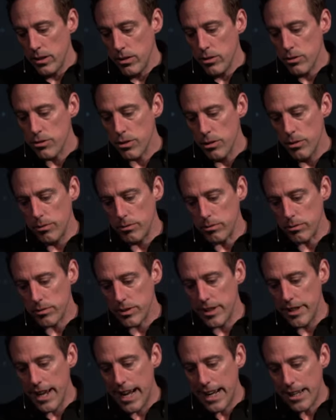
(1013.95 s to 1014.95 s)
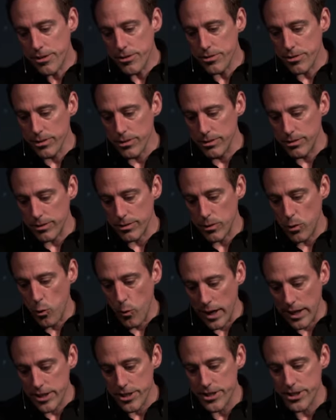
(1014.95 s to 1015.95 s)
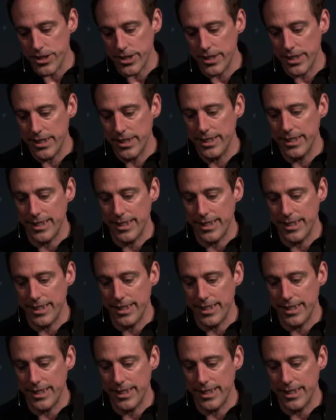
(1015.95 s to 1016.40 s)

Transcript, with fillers: So the natural question